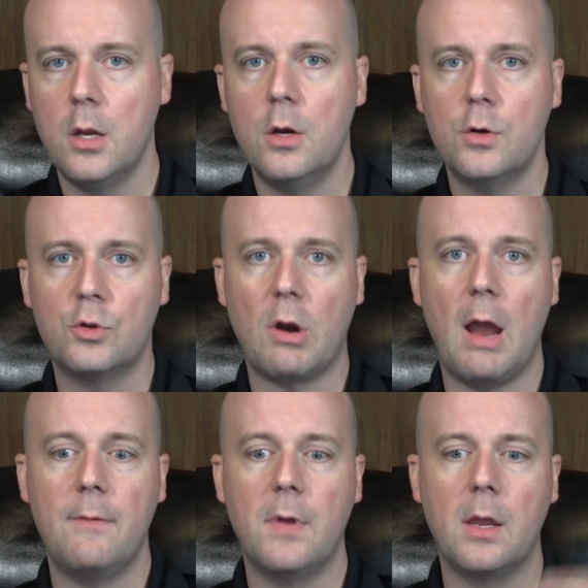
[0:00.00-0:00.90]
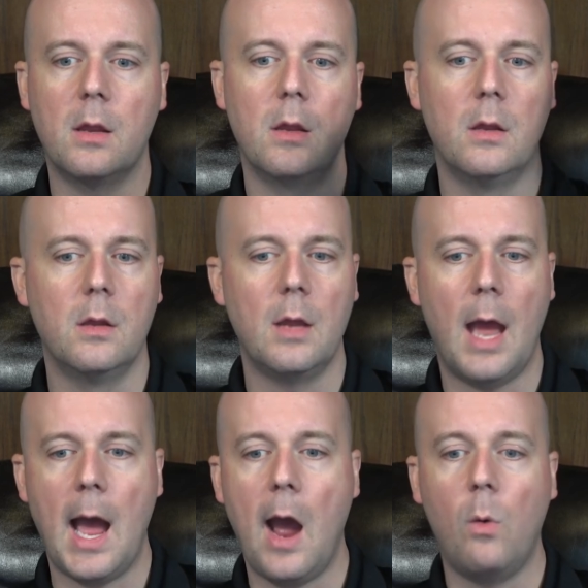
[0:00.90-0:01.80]
you're driving
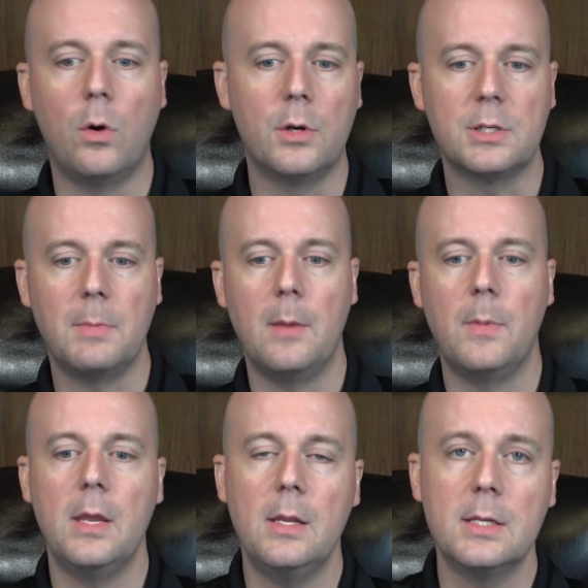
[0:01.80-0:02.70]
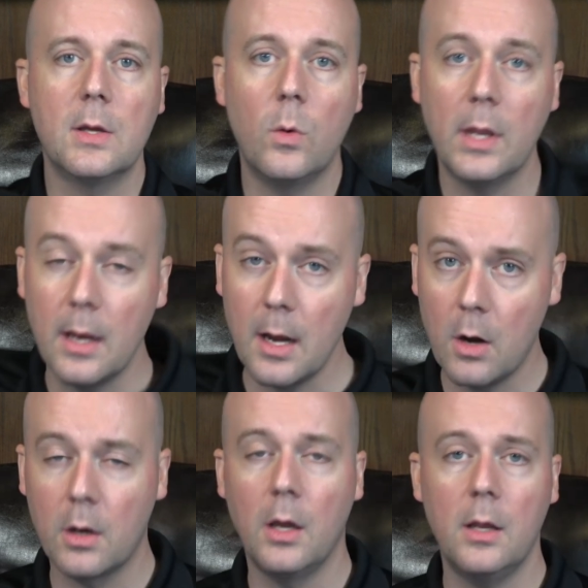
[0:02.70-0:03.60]
hours maybe to go get a
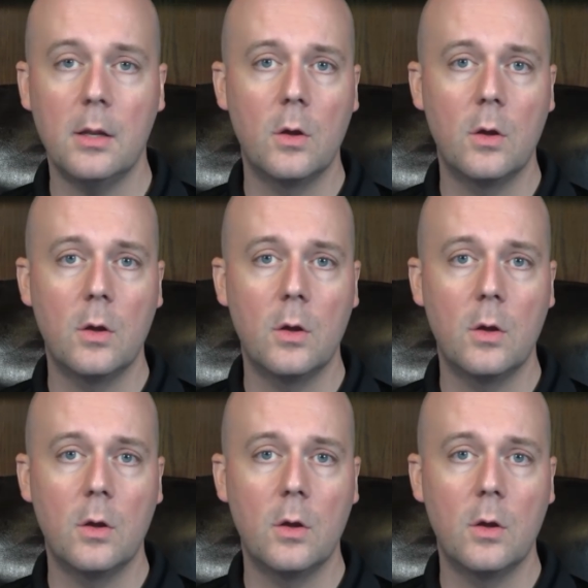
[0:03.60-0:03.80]
haircut,